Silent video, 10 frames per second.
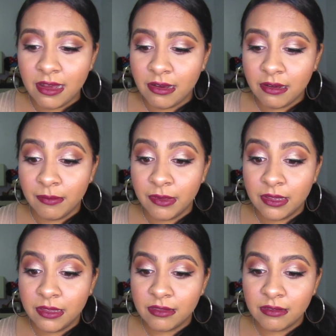
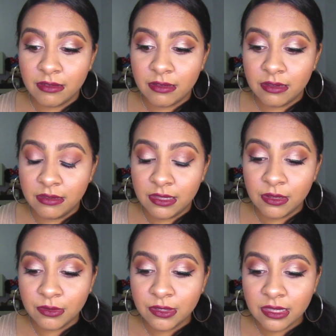
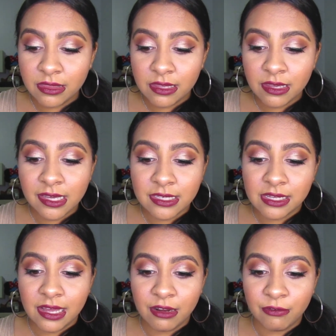The only thing is
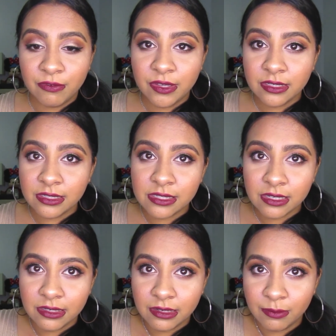that it feels
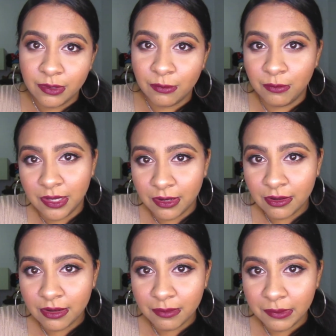a little bit
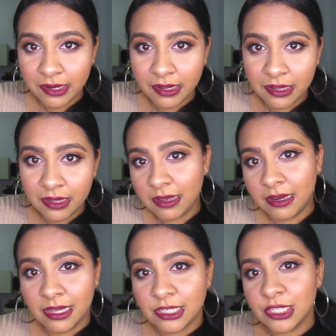weird on my eye,
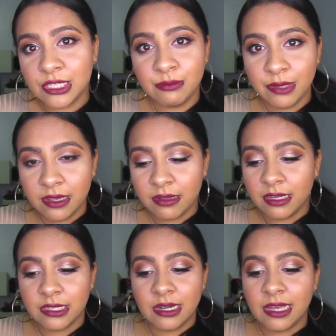and that's just me.
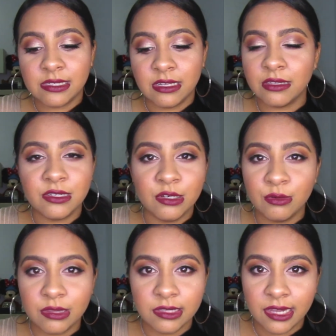That has nothing to
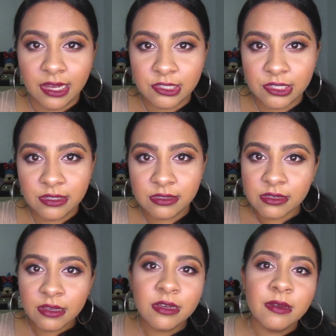do with the
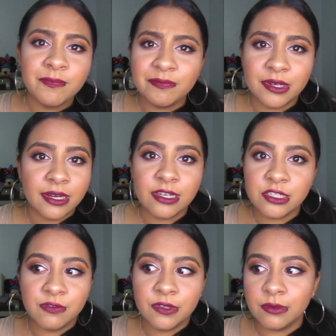lashes, but I
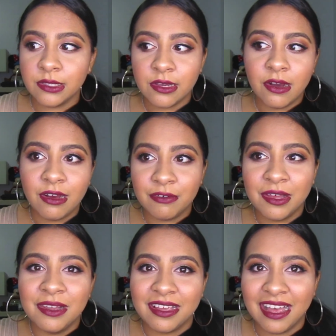just feel really off
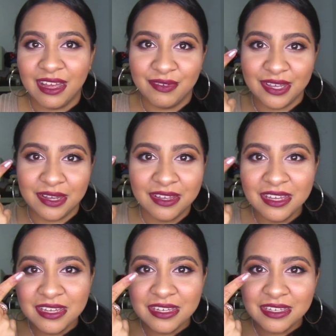like having
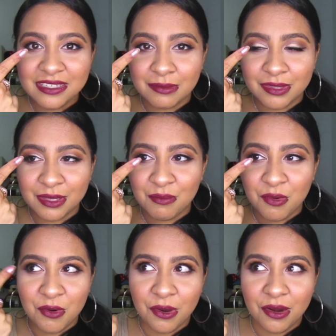something
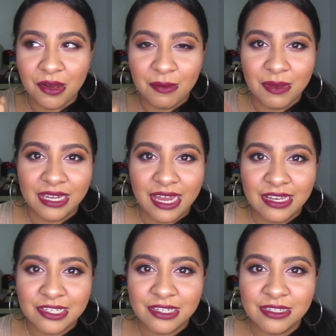more on my
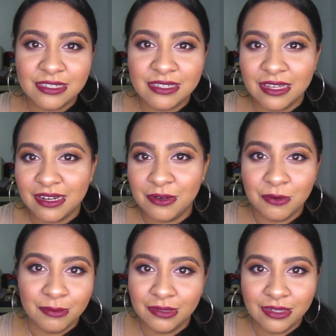lashes than I
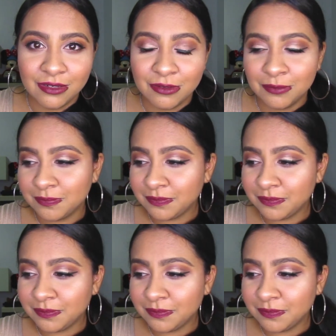normally do.